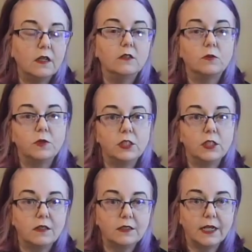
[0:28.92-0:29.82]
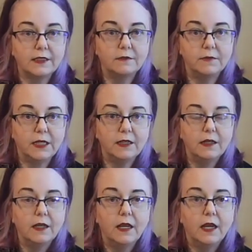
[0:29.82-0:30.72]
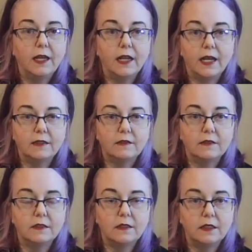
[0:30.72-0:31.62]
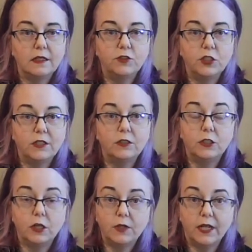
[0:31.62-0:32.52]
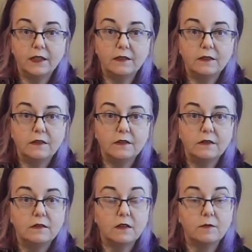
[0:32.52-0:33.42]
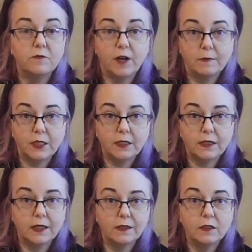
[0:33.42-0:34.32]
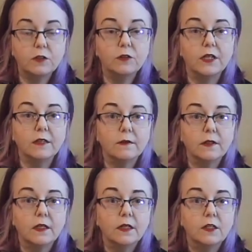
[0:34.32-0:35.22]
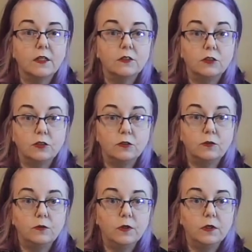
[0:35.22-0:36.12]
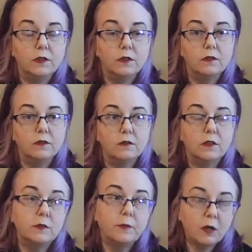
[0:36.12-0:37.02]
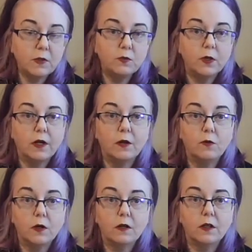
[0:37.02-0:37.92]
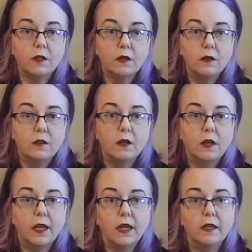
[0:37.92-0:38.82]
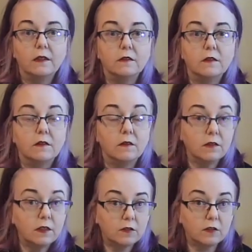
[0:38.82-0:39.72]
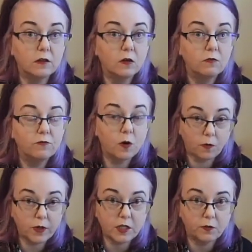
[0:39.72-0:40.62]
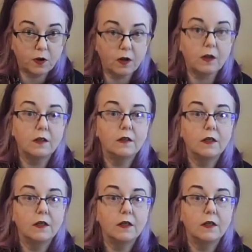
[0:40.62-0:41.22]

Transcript: So when she contacted me and asked if she could donate some fabric and clothing to the department where I work and the theater for which I work,